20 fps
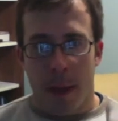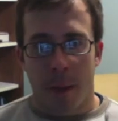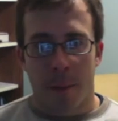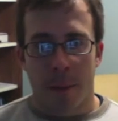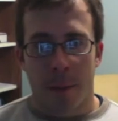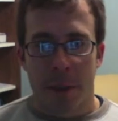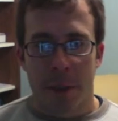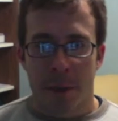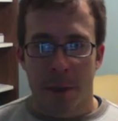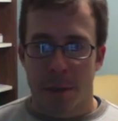
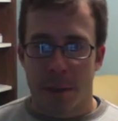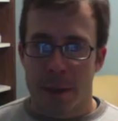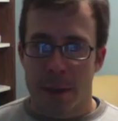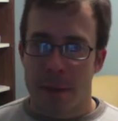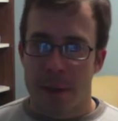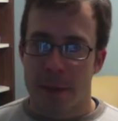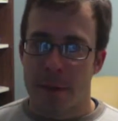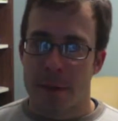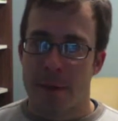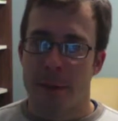calibrate
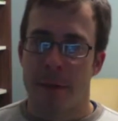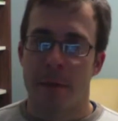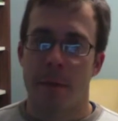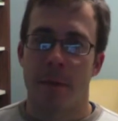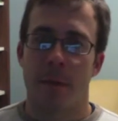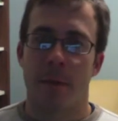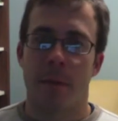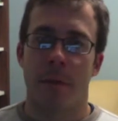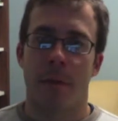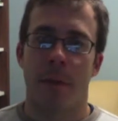your
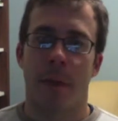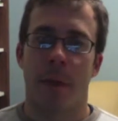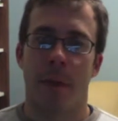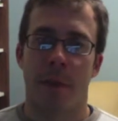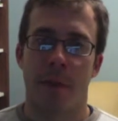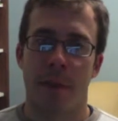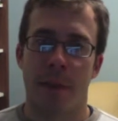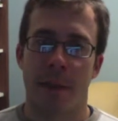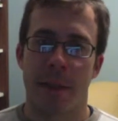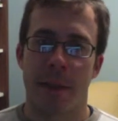beers,
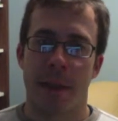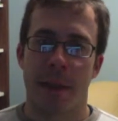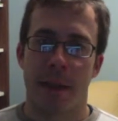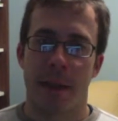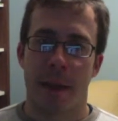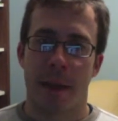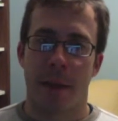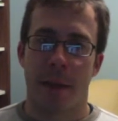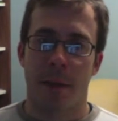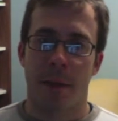
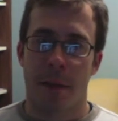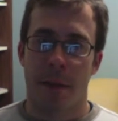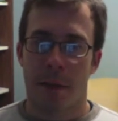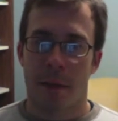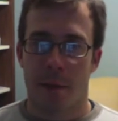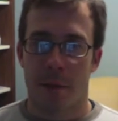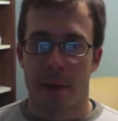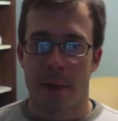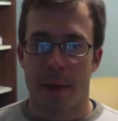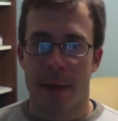understand how
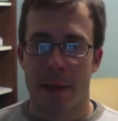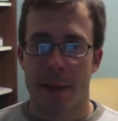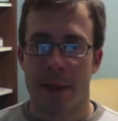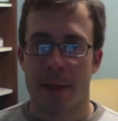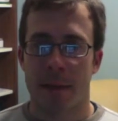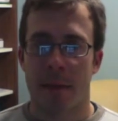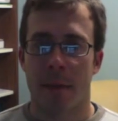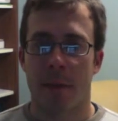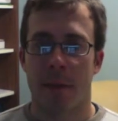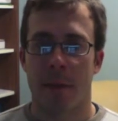the
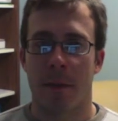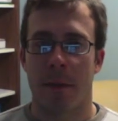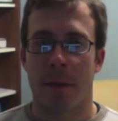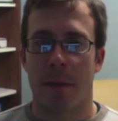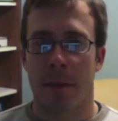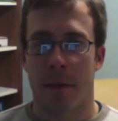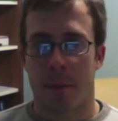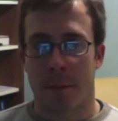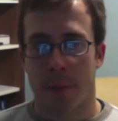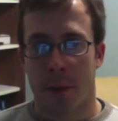ingredients
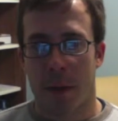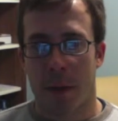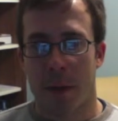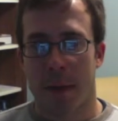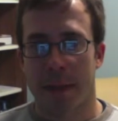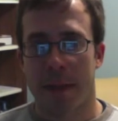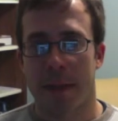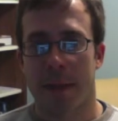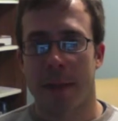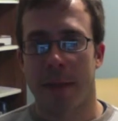and the
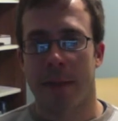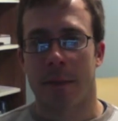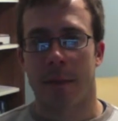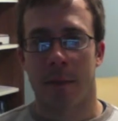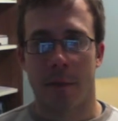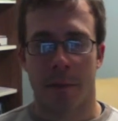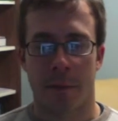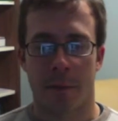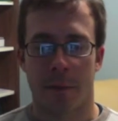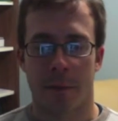
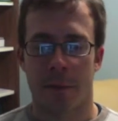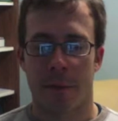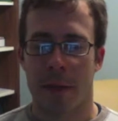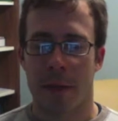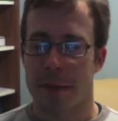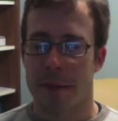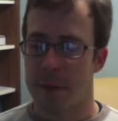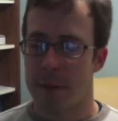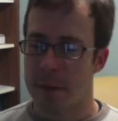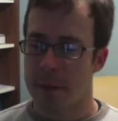process alter
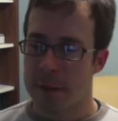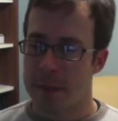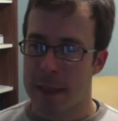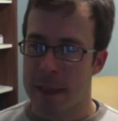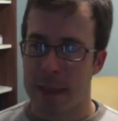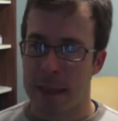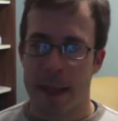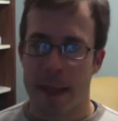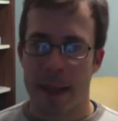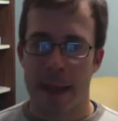
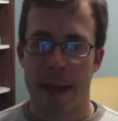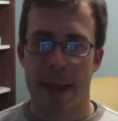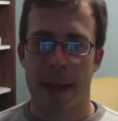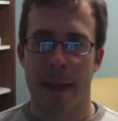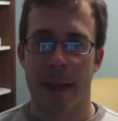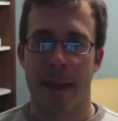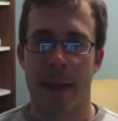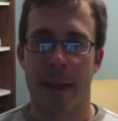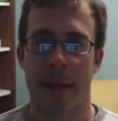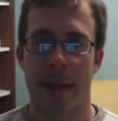flavors,
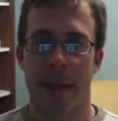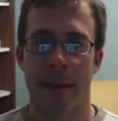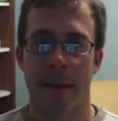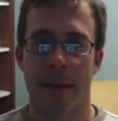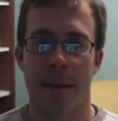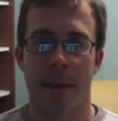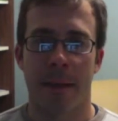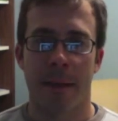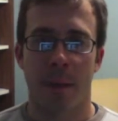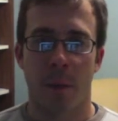and
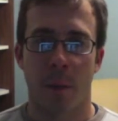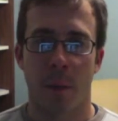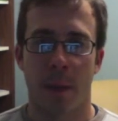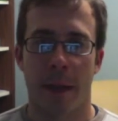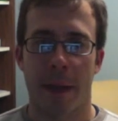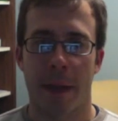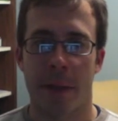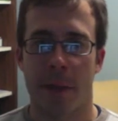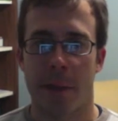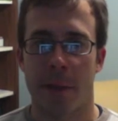the
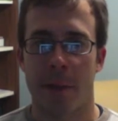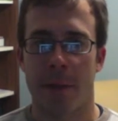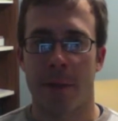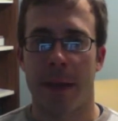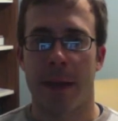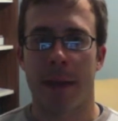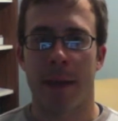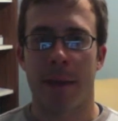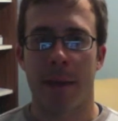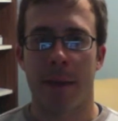way you
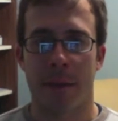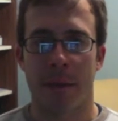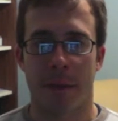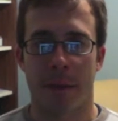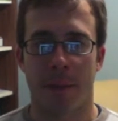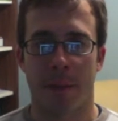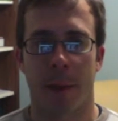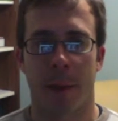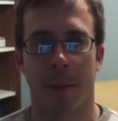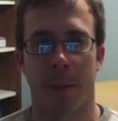do that
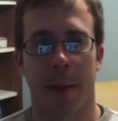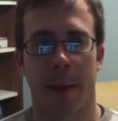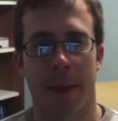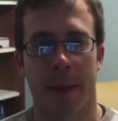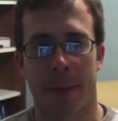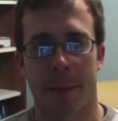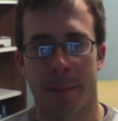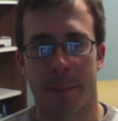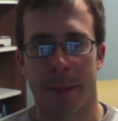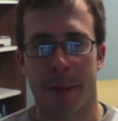is by
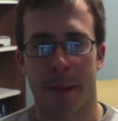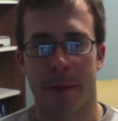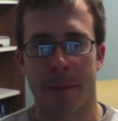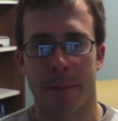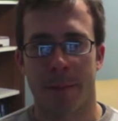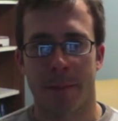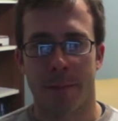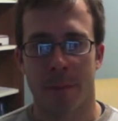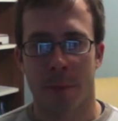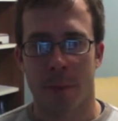rating
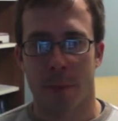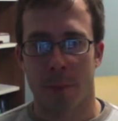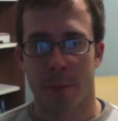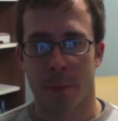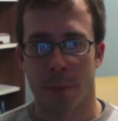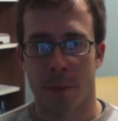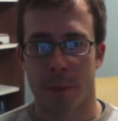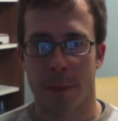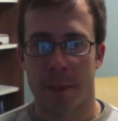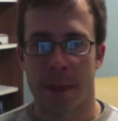beer,
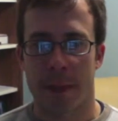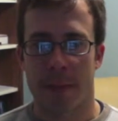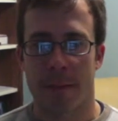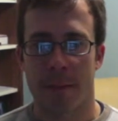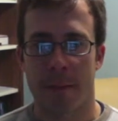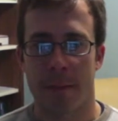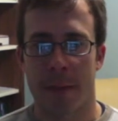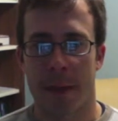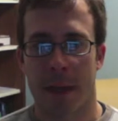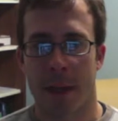brewing,
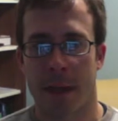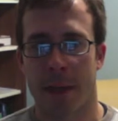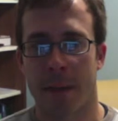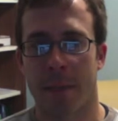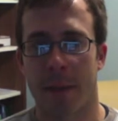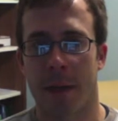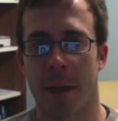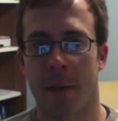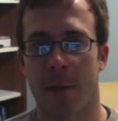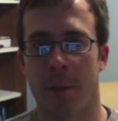
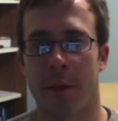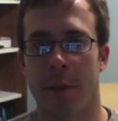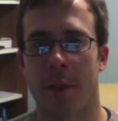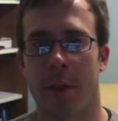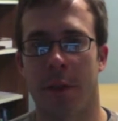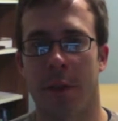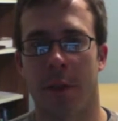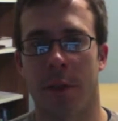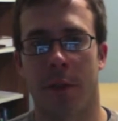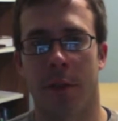documenting what
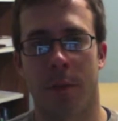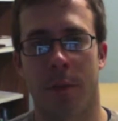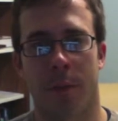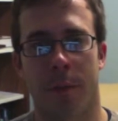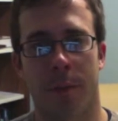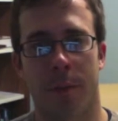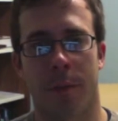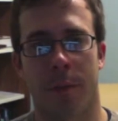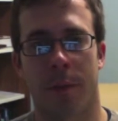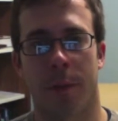you do,
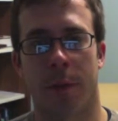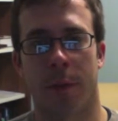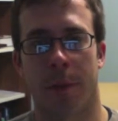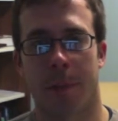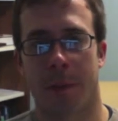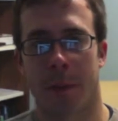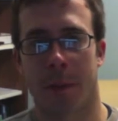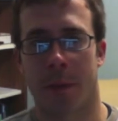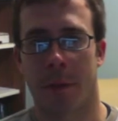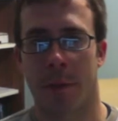and brewing
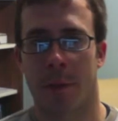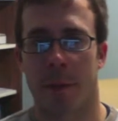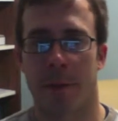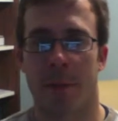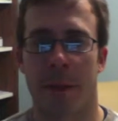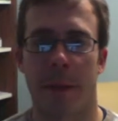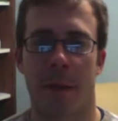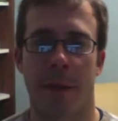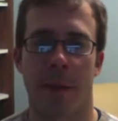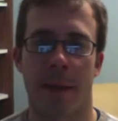beer with
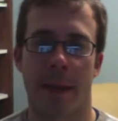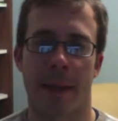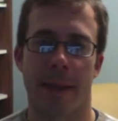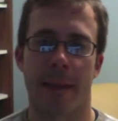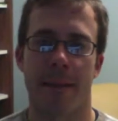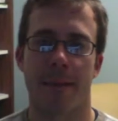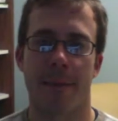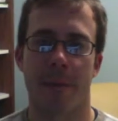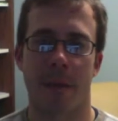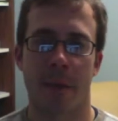better
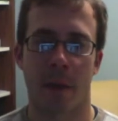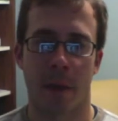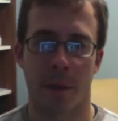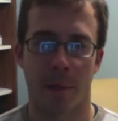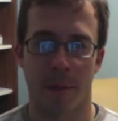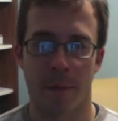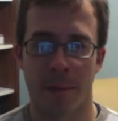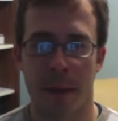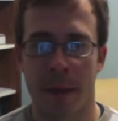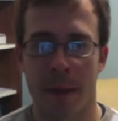data. So
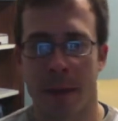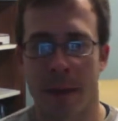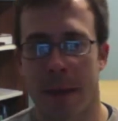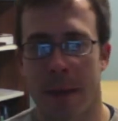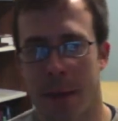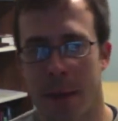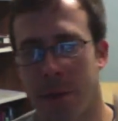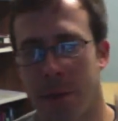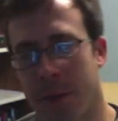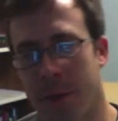
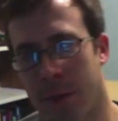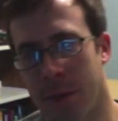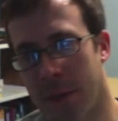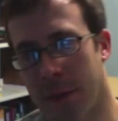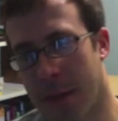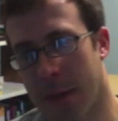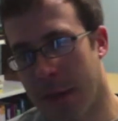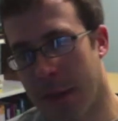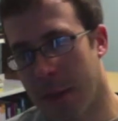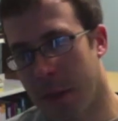thanks for
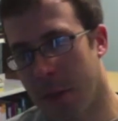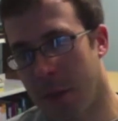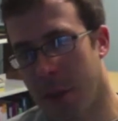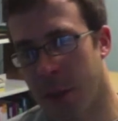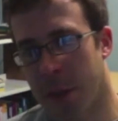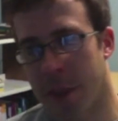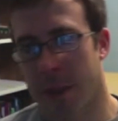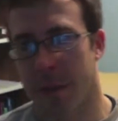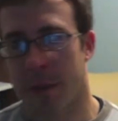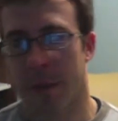tuning in.
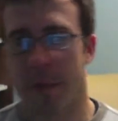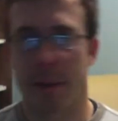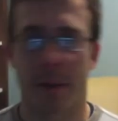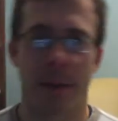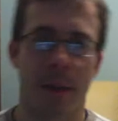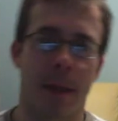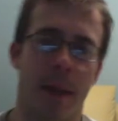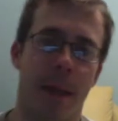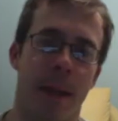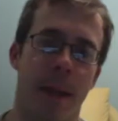Cheers.